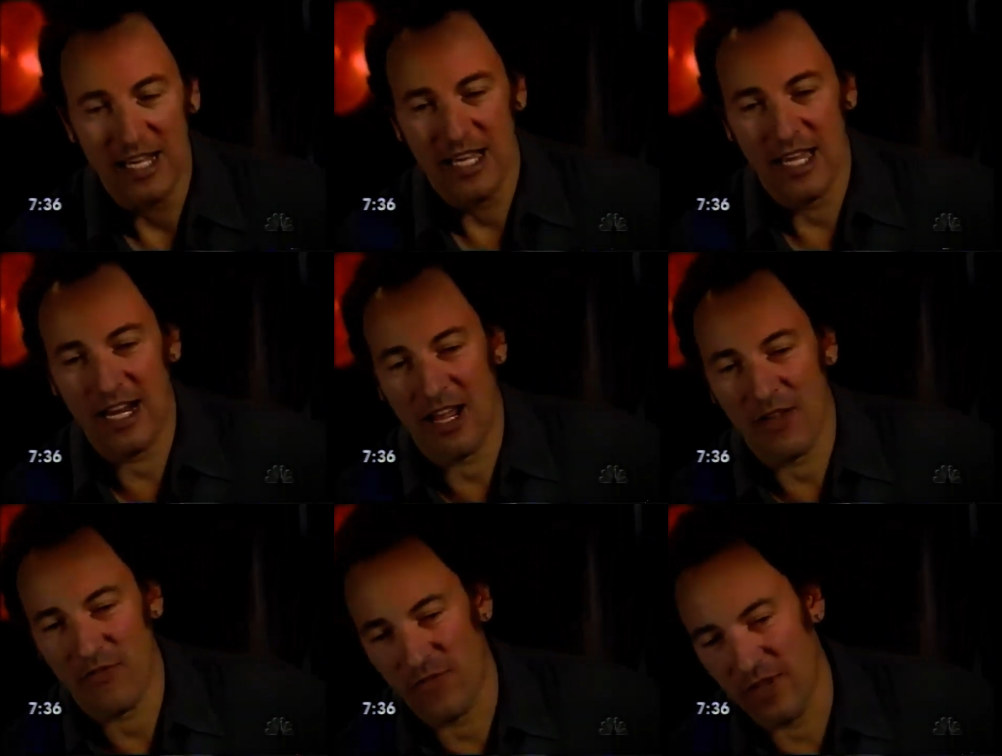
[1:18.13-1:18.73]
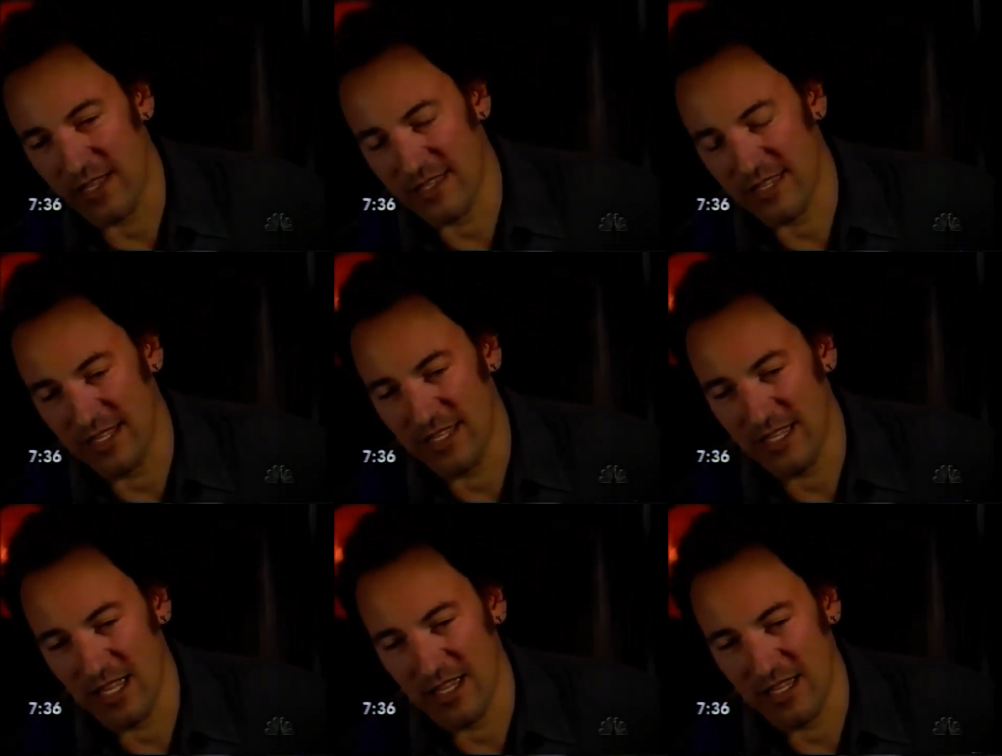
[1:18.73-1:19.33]
and I felt
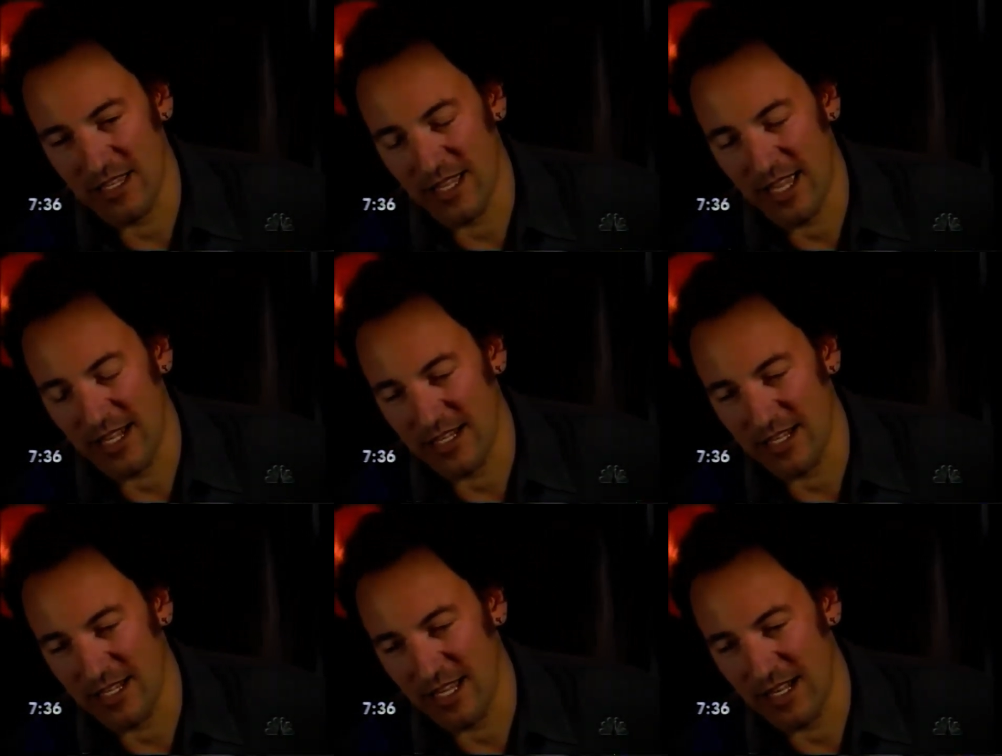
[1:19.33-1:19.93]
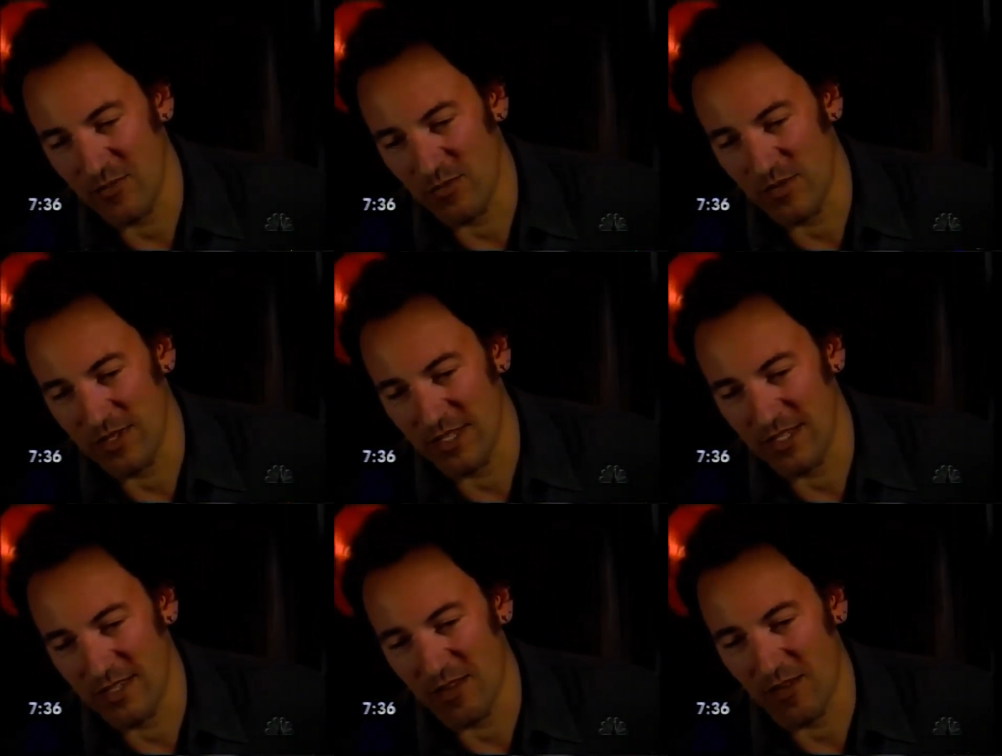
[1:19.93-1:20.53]
that the, that that it was
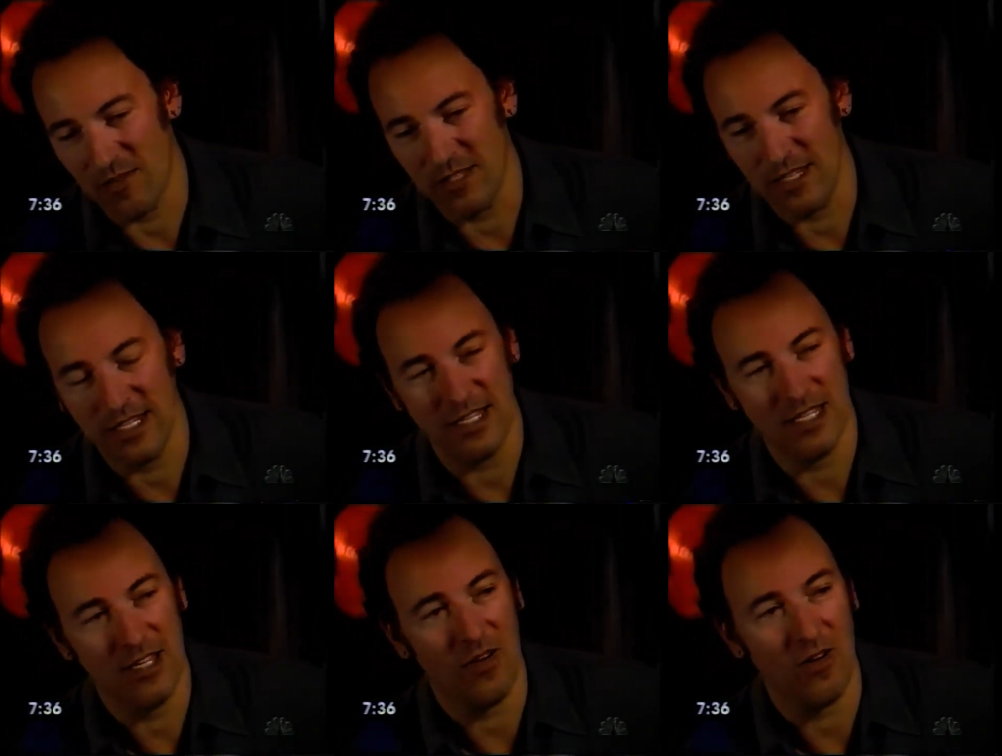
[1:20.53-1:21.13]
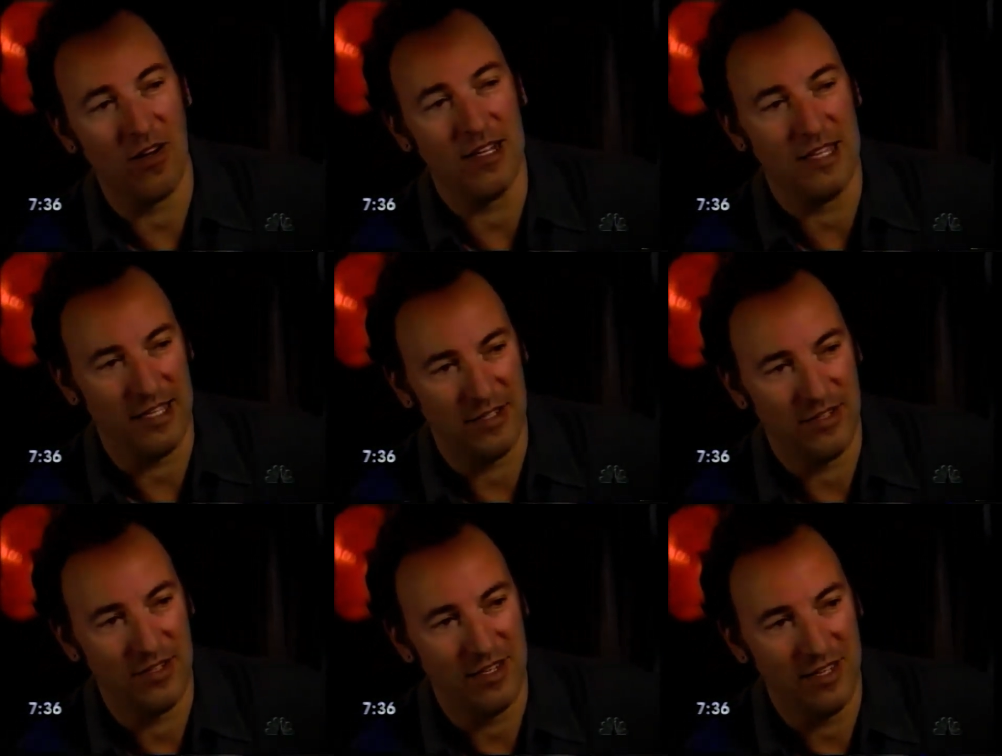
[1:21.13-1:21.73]
insulting to the
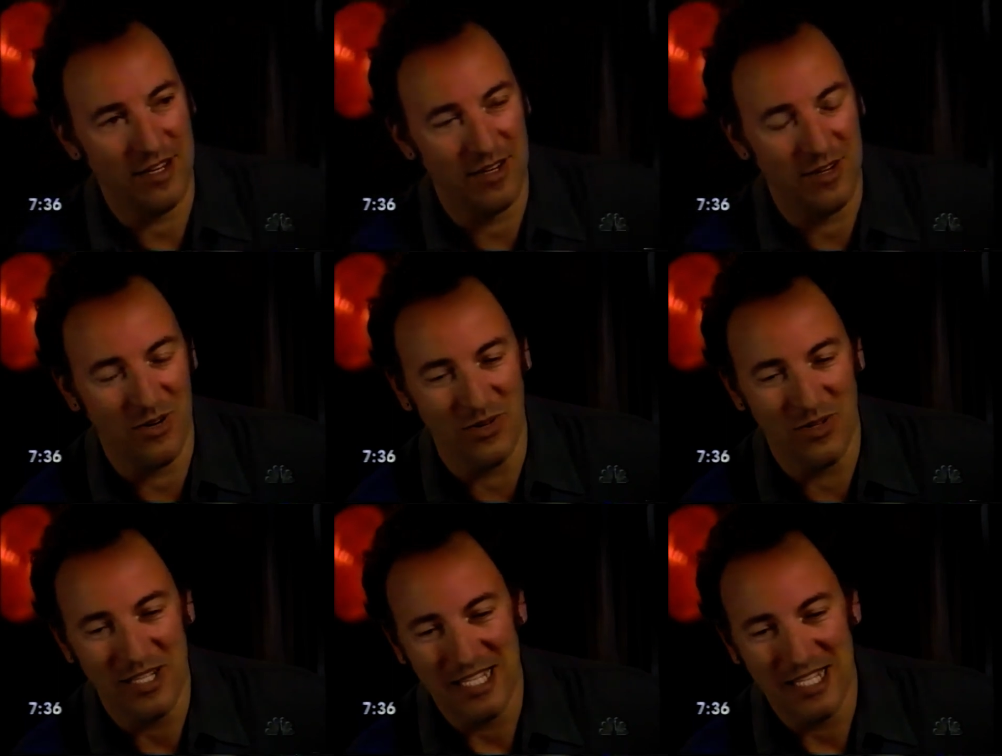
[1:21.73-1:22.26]
audience, you know,